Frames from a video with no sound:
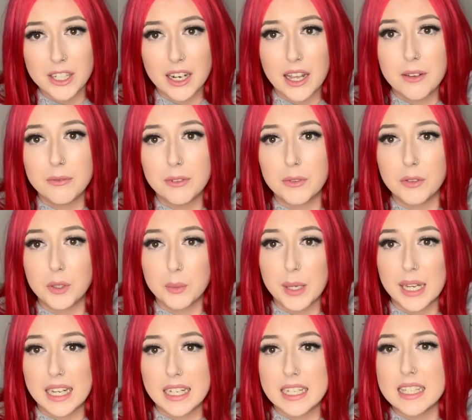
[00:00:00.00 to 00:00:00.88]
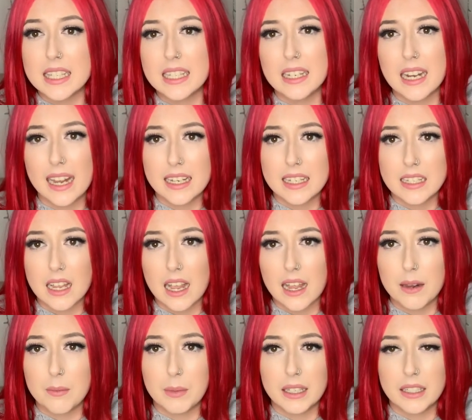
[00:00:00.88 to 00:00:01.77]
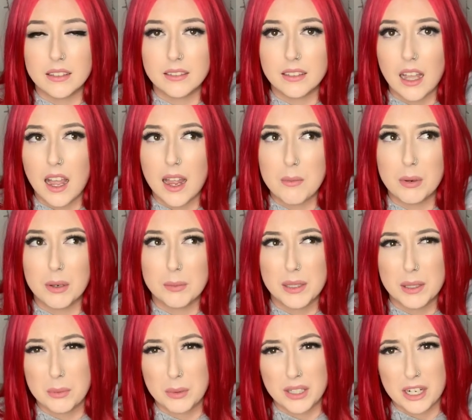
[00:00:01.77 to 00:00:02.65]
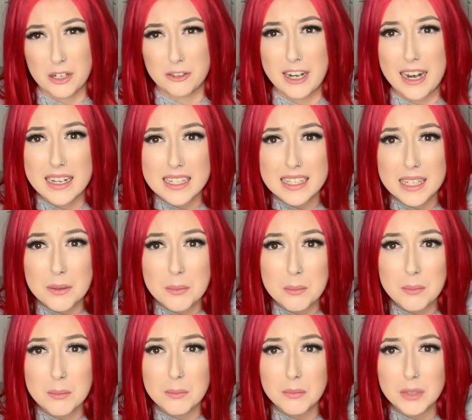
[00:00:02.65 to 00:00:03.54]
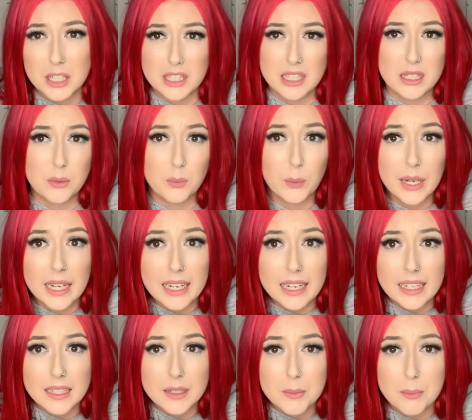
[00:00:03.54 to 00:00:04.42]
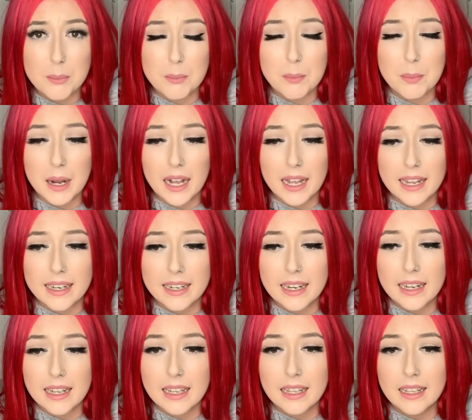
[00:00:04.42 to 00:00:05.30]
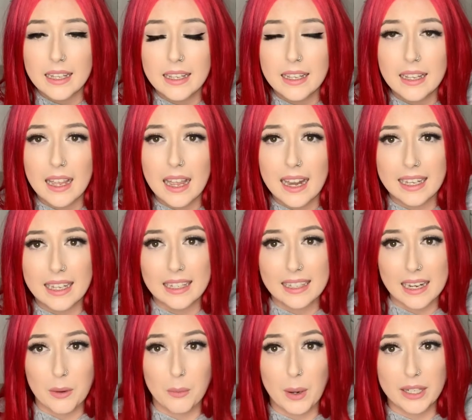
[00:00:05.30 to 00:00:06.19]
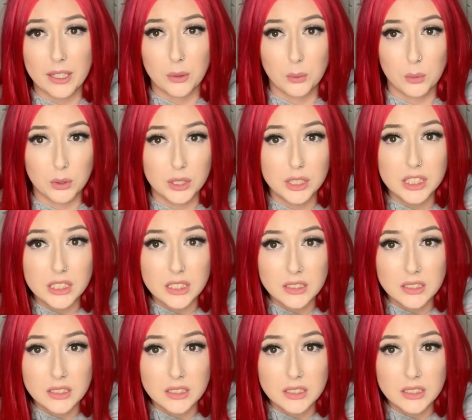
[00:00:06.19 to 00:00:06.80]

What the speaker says: enough, if you were innocent, I mean, I probably wouldn't harass him because it's weird, but I can get why you would.